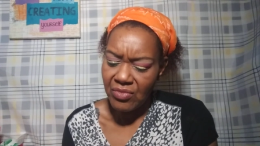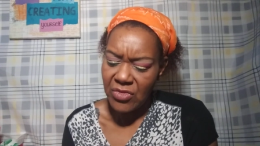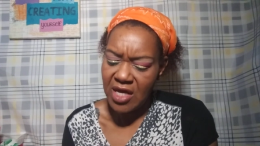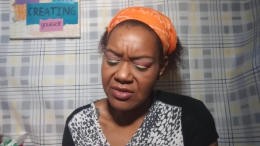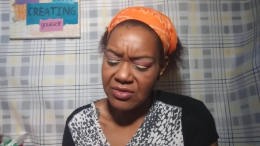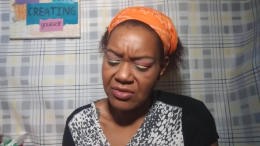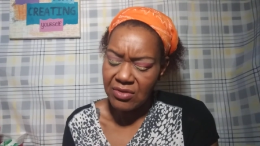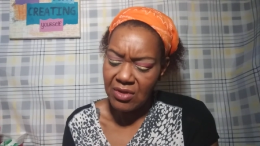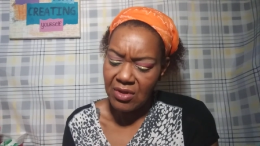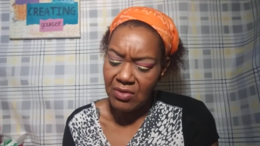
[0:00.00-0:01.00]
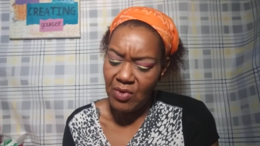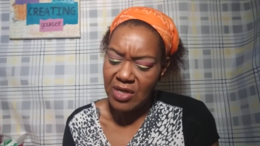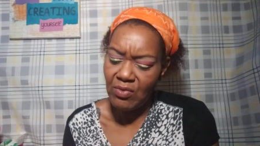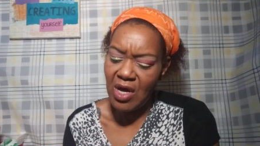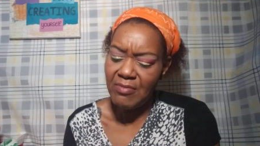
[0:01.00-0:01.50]
Yes,
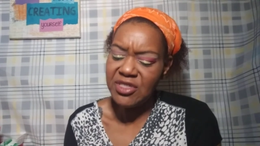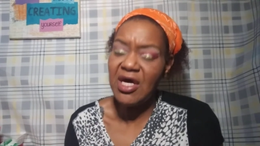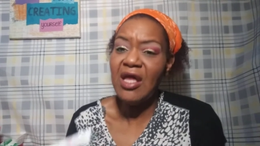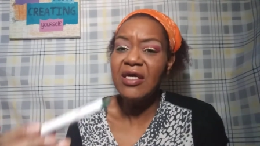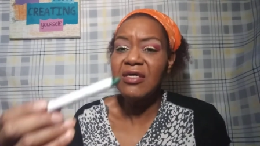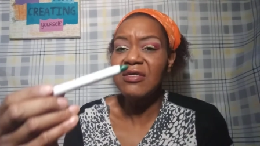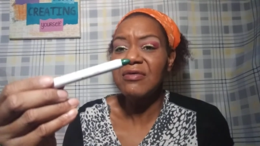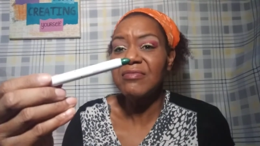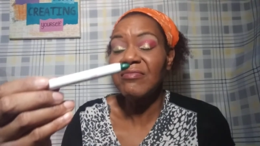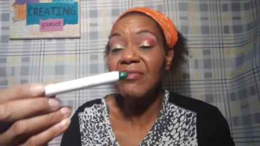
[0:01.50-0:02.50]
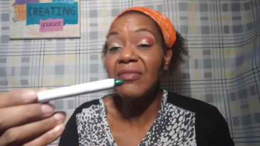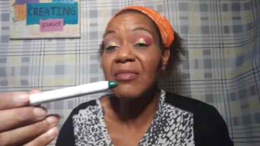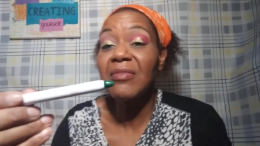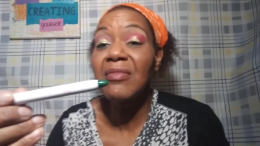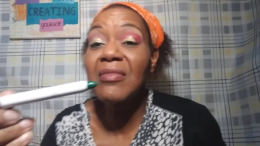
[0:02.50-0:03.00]
Wet n Wild Metallic.
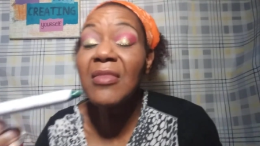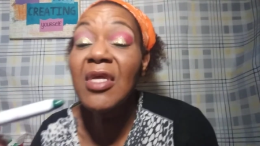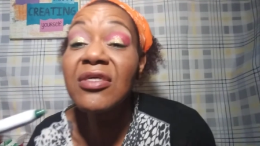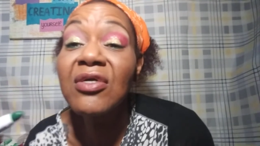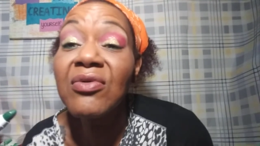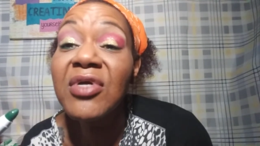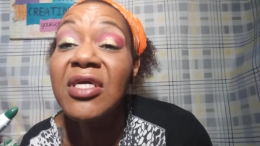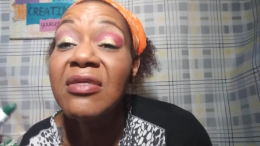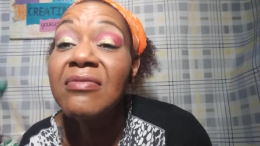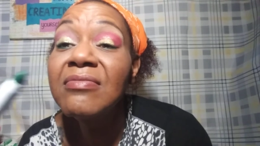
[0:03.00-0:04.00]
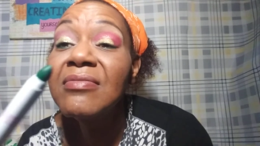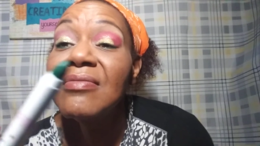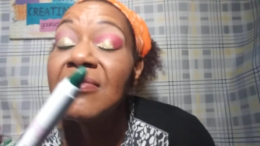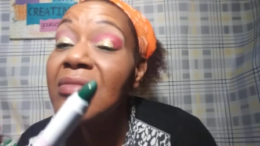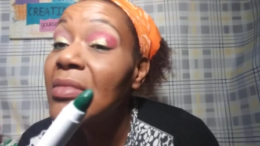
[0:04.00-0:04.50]
It's a green.
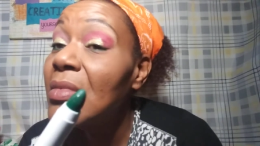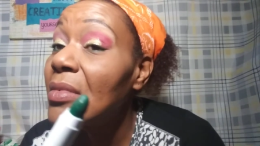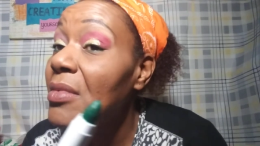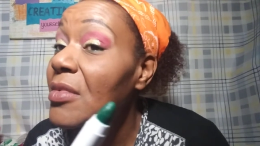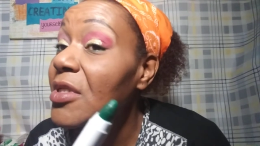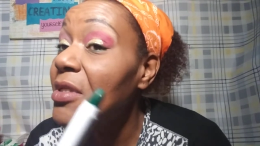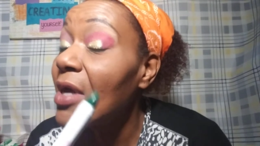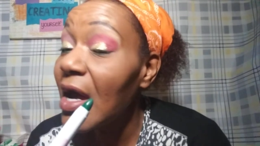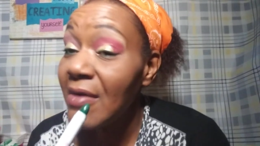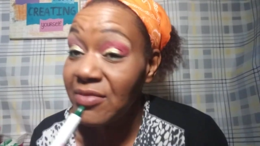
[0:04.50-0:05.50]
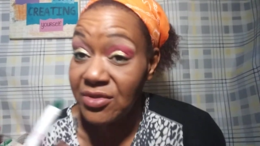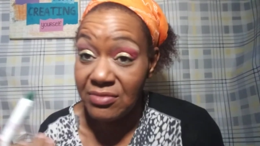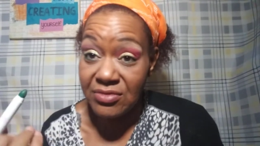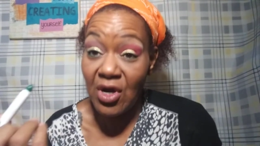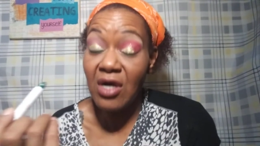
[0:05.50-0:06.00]
I have
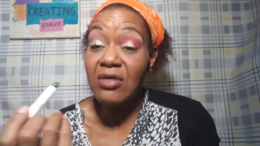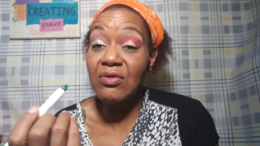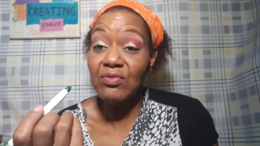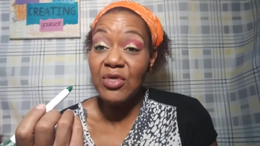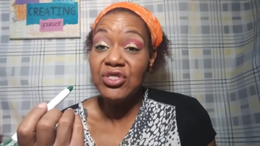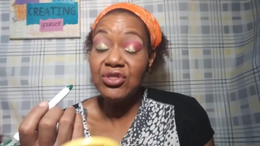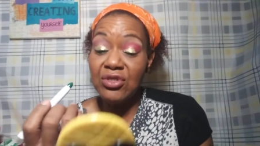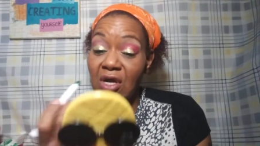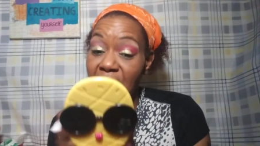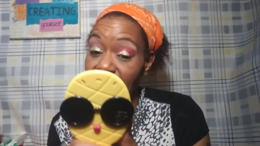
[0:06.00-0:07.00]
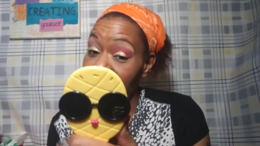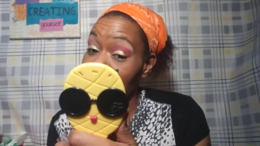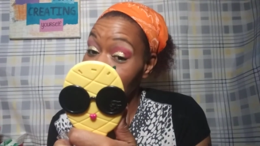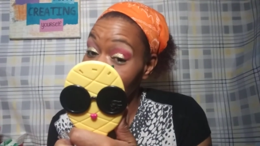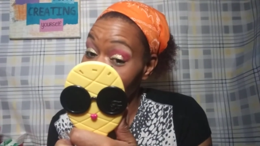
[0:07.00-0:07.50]
dark, rich, dark
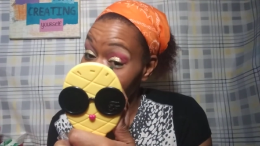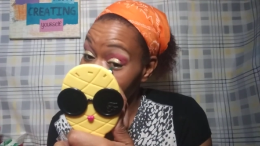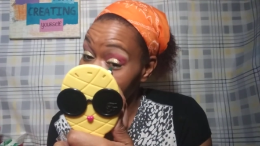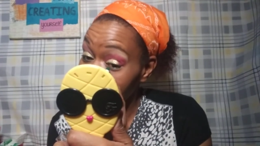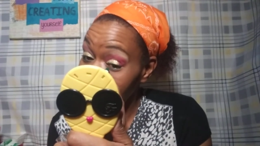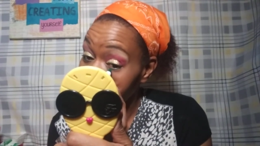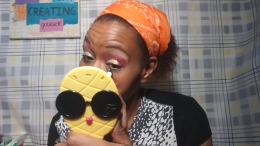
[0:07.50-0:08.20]
bedroom brown eyes.